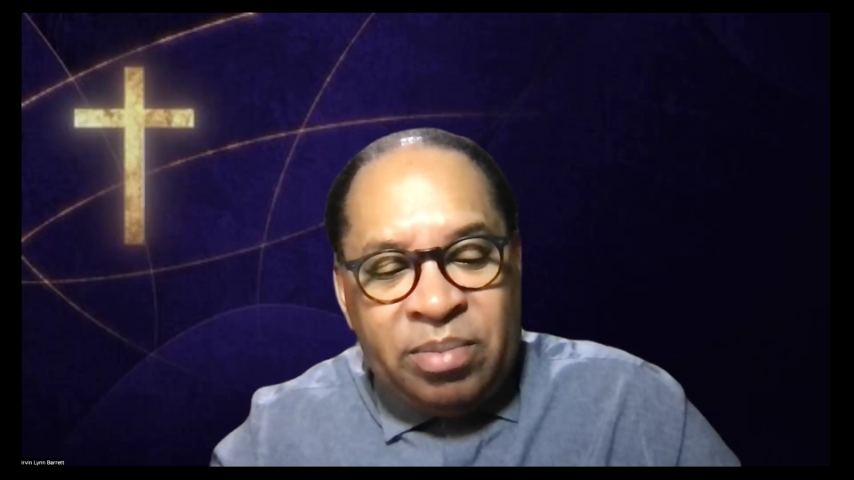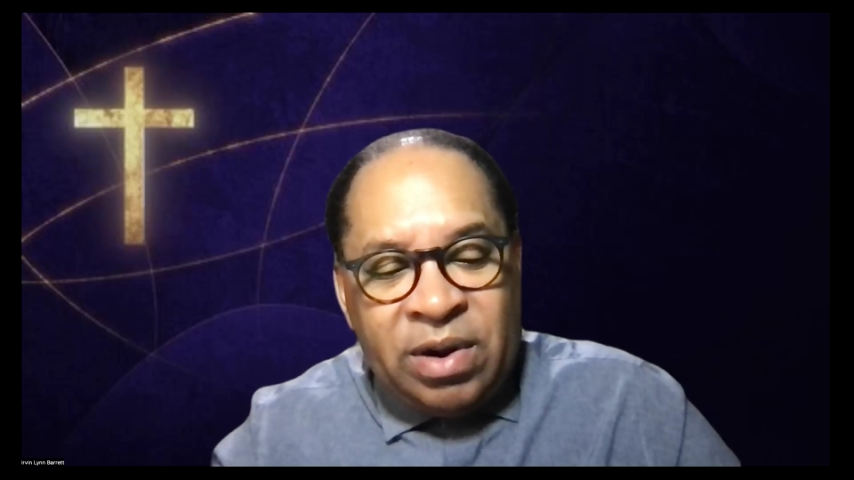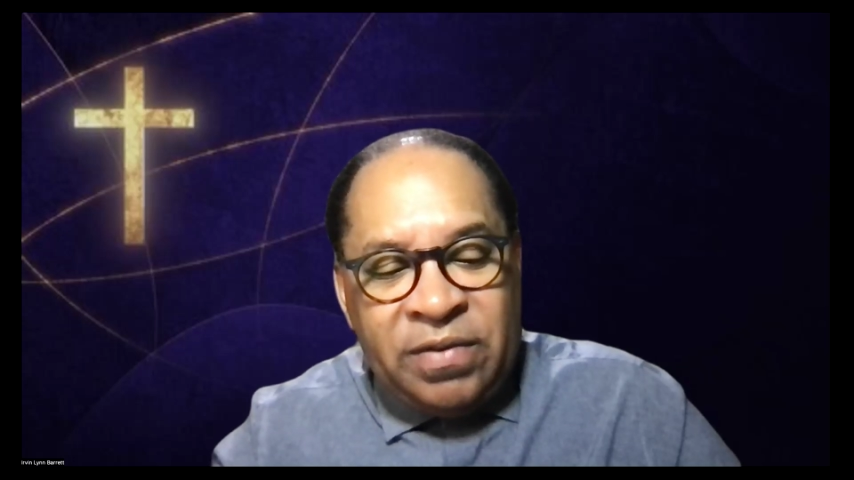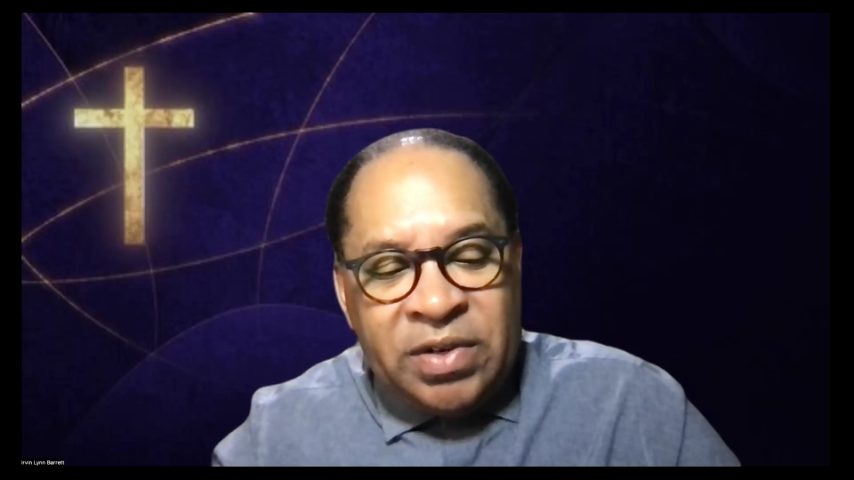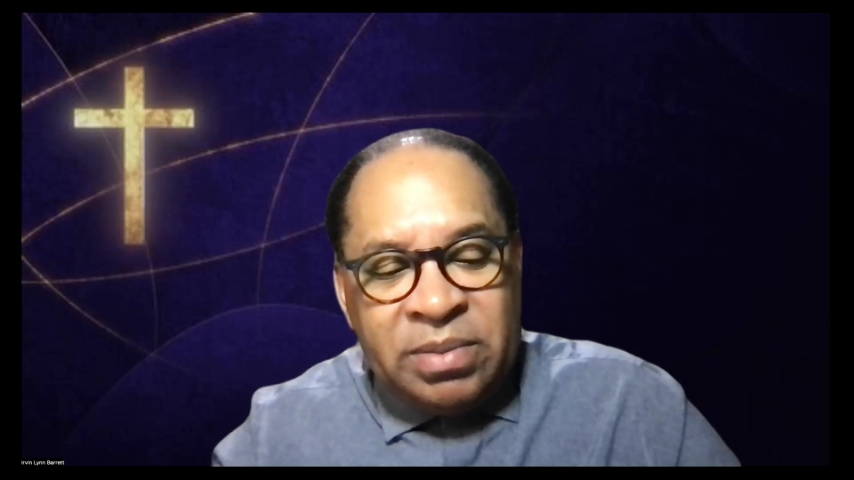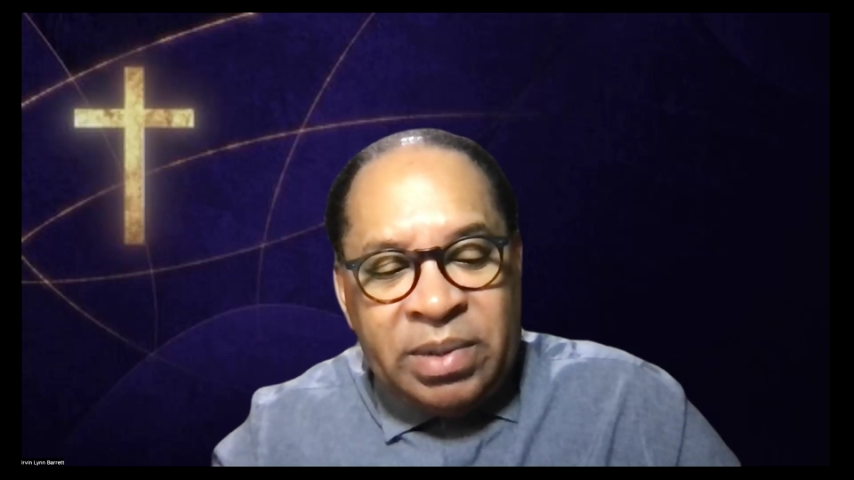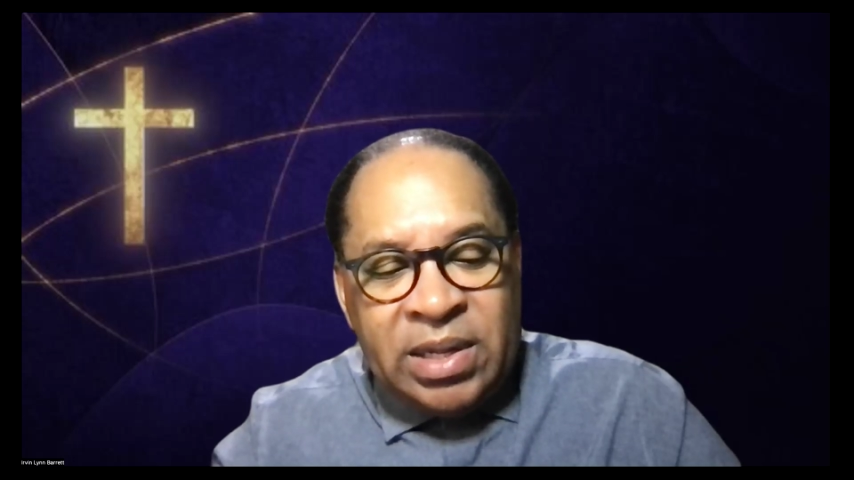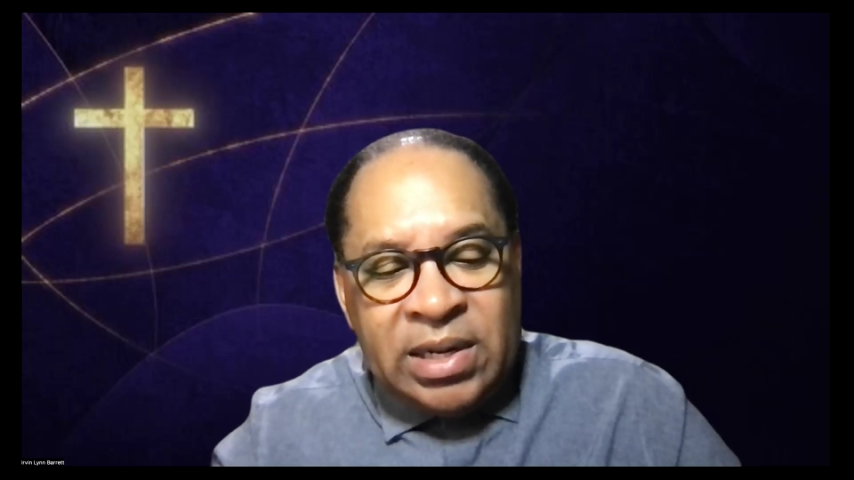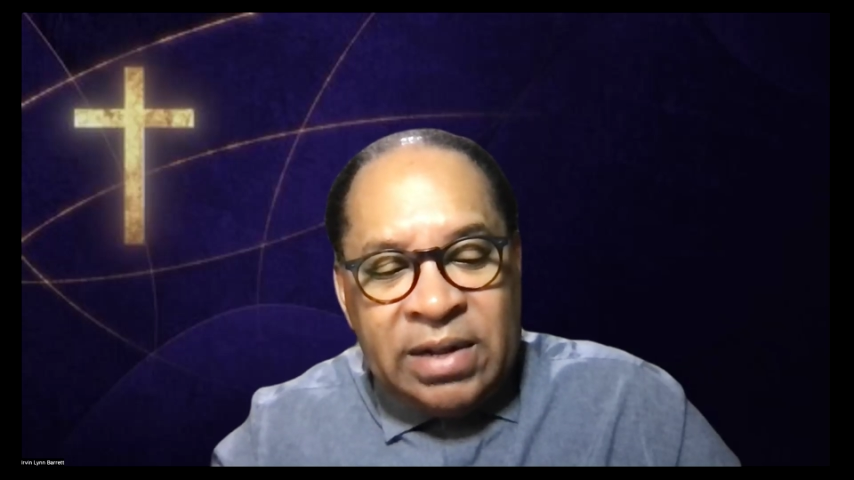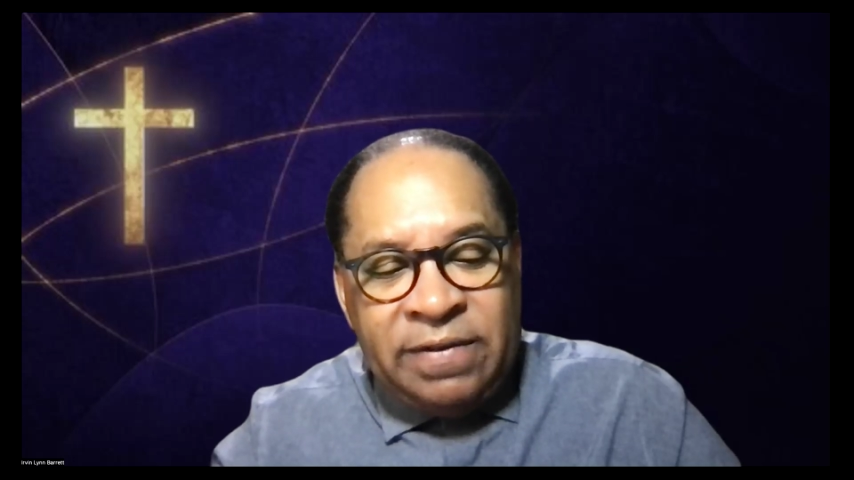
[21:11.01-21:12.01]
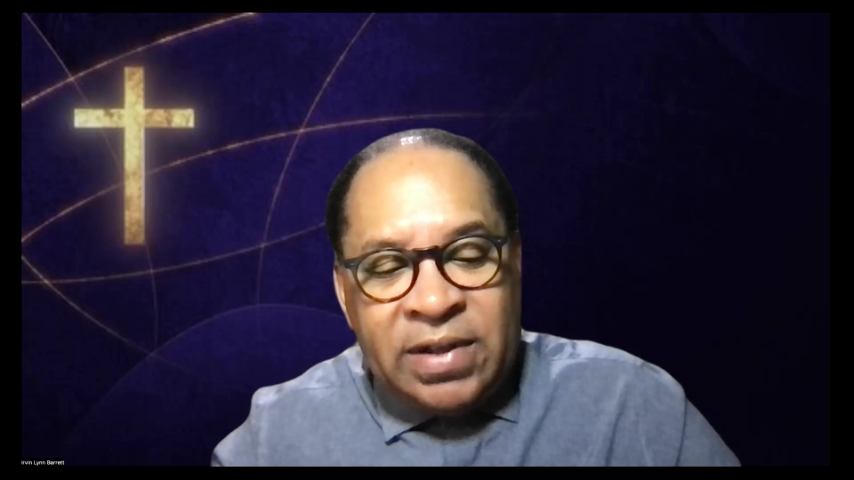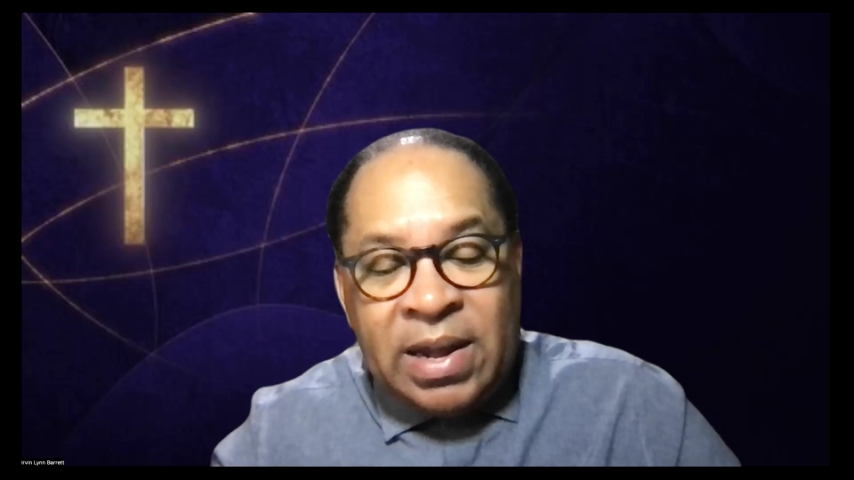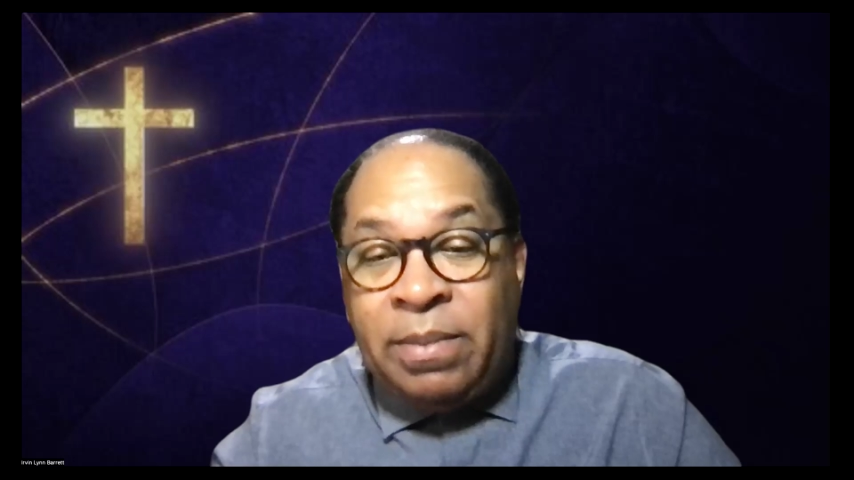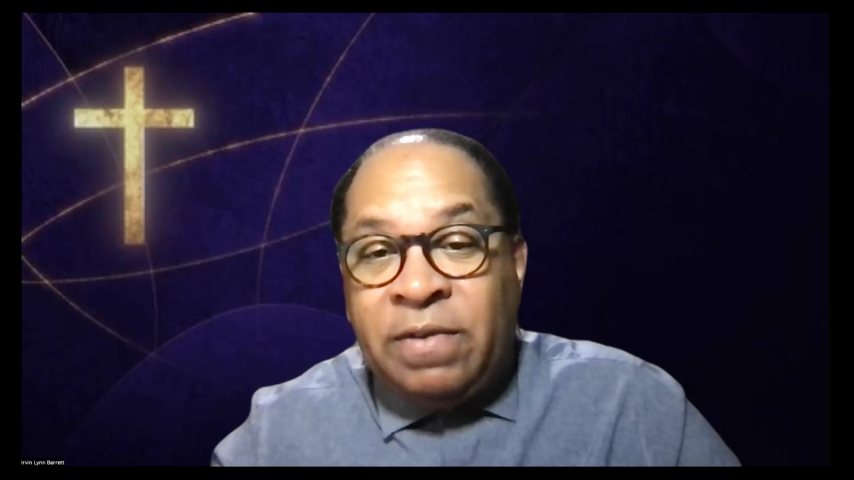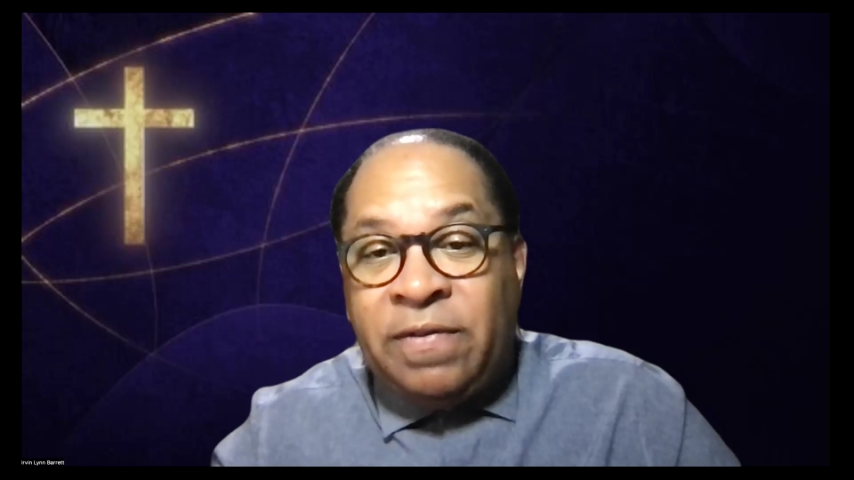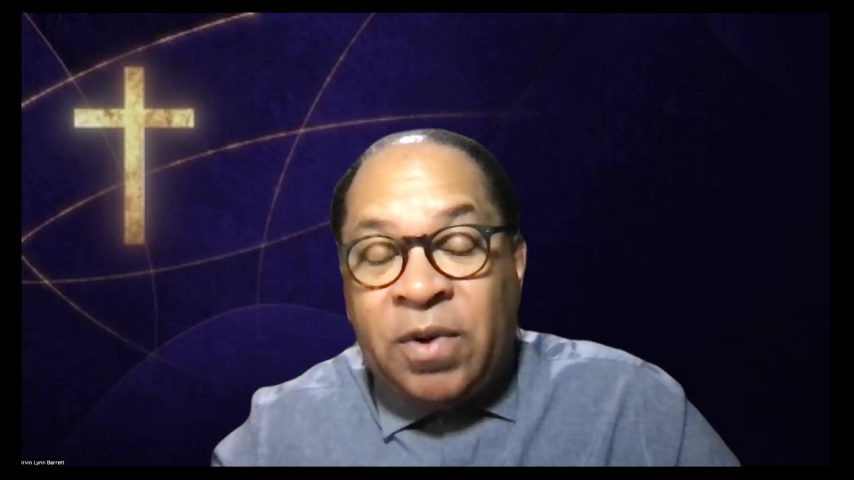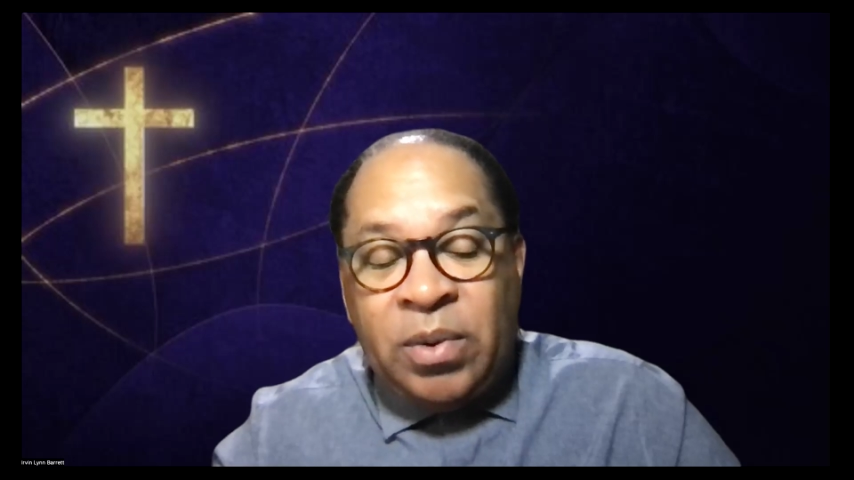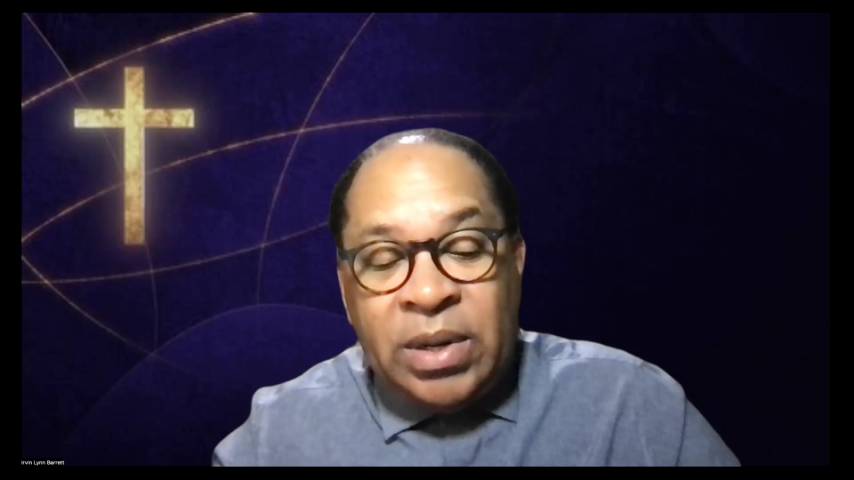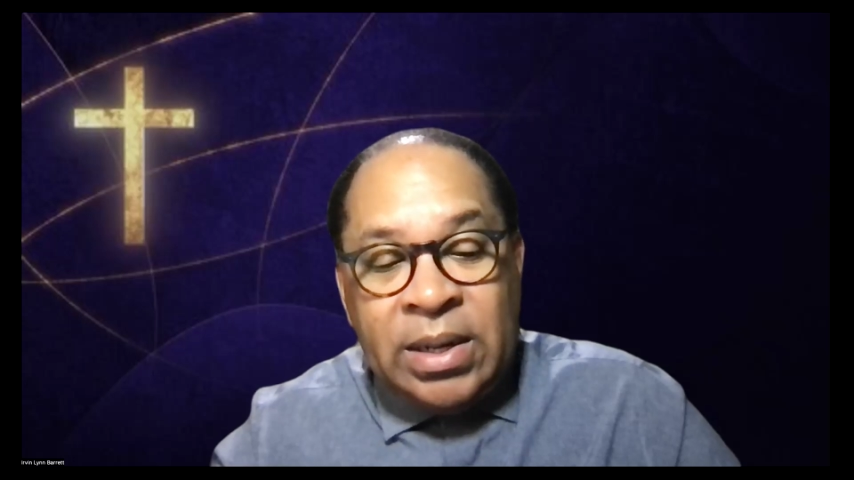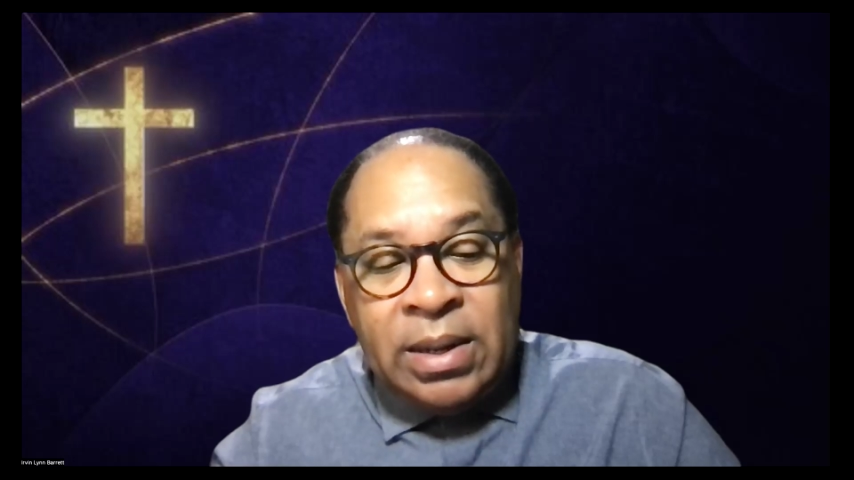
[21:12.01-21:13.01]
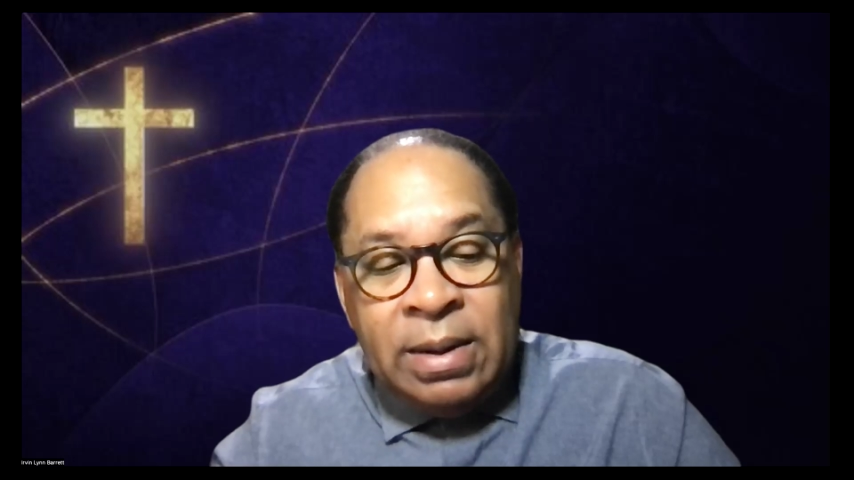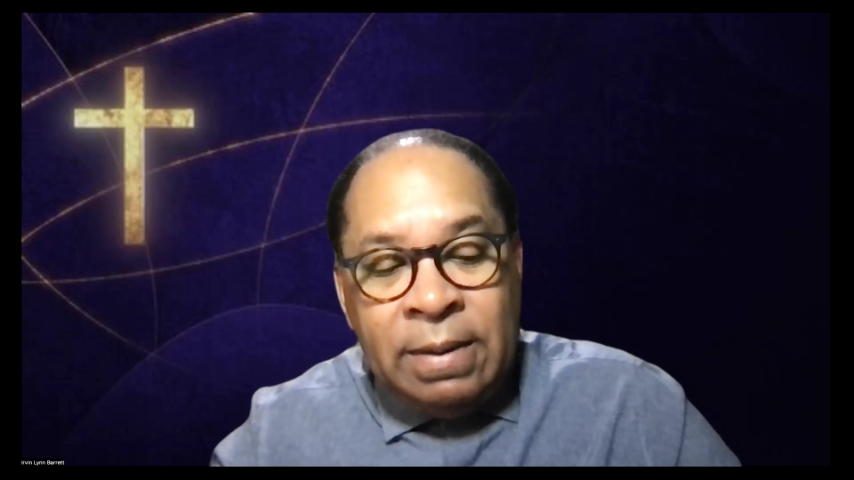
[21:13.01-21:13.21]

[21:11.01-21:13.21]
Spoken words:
Praying for Timothy Cliff, Cameron Foley.